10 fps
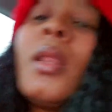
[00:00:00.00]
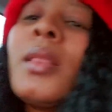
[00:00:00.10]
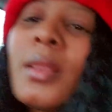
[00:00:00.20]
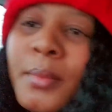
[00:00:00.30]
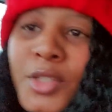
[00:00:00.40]

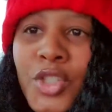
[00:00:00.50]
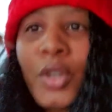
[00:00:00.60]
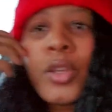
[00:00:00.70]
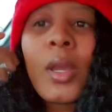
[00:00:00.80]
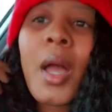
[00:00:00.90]
Let me show
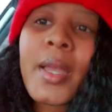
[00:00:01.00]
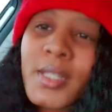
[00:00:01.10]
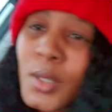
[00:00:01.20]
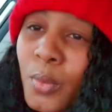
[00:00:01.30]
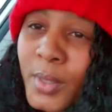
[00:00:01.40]
you
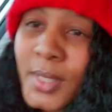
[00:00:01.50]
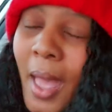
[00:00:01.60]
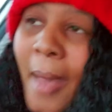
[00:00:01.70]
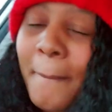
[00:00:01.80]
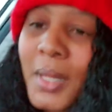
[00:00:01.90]
guys what's
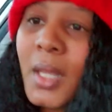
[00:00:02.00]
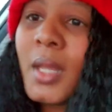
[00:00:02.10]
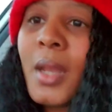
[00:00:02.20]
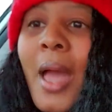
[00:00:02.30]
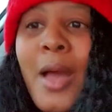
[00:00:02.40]

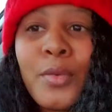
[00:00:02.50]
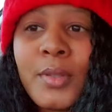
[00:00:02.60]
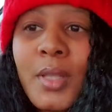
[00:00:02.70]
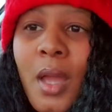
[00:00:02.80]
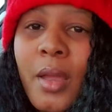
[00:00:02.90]
happening
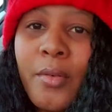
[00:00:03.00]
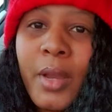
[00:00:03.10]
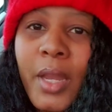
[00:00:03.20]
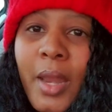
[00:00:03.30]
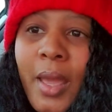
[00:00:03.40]
outside
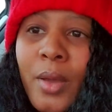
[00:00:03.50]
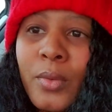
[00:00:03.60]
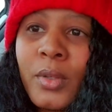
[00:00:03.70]
right now.